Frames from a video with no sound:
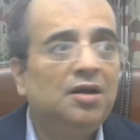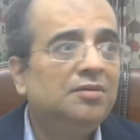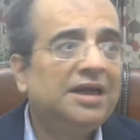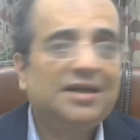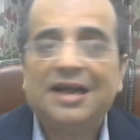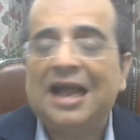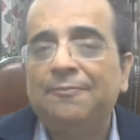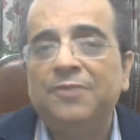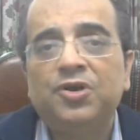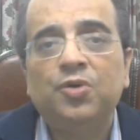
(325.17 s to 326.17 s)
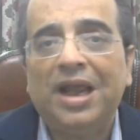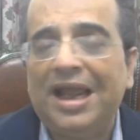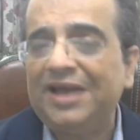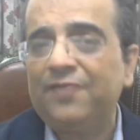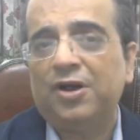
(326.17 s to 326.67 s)
that can happen to
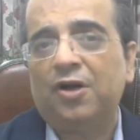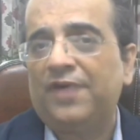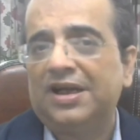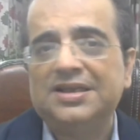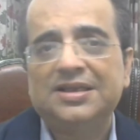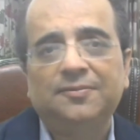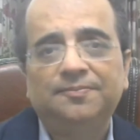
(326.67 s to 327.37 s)
any one of us.